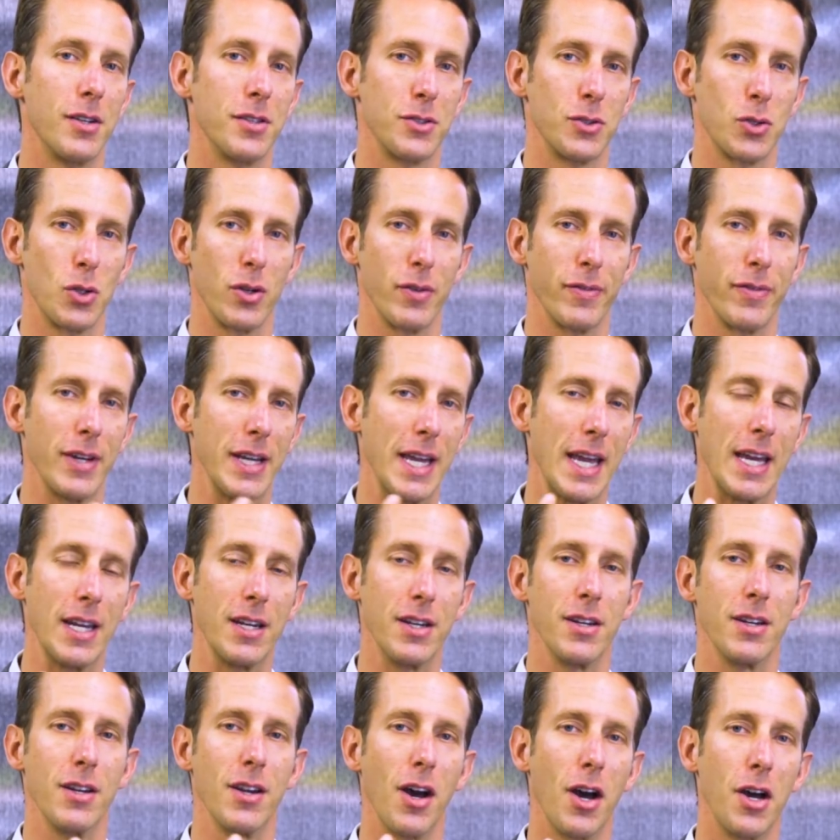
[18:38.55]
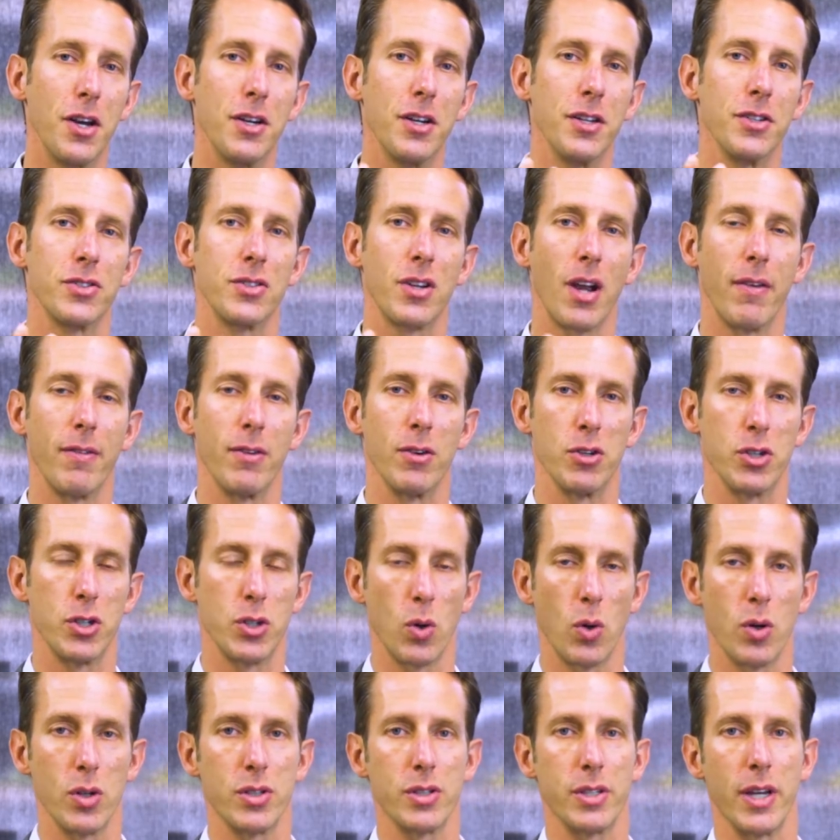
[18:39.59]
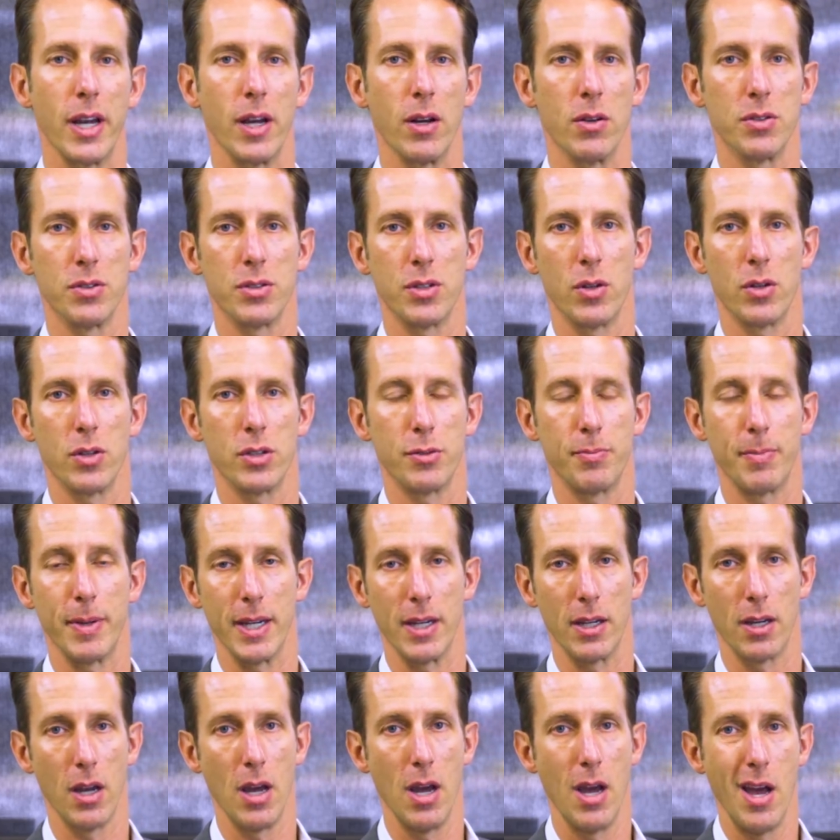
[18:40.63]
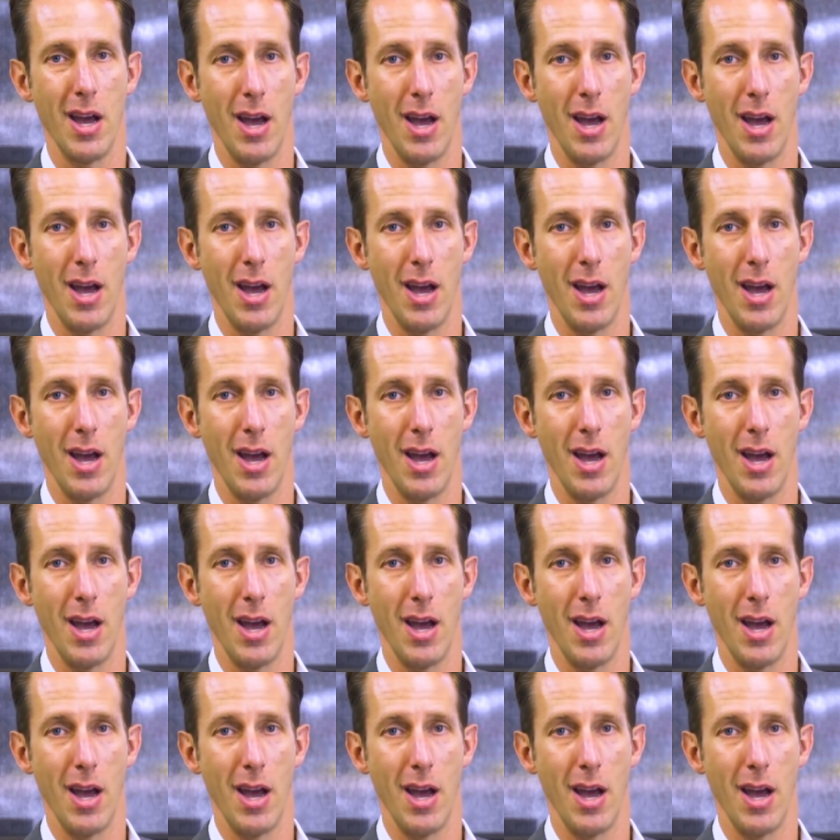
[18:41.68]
sort of a hidden, undiscovered short sale, so to speak.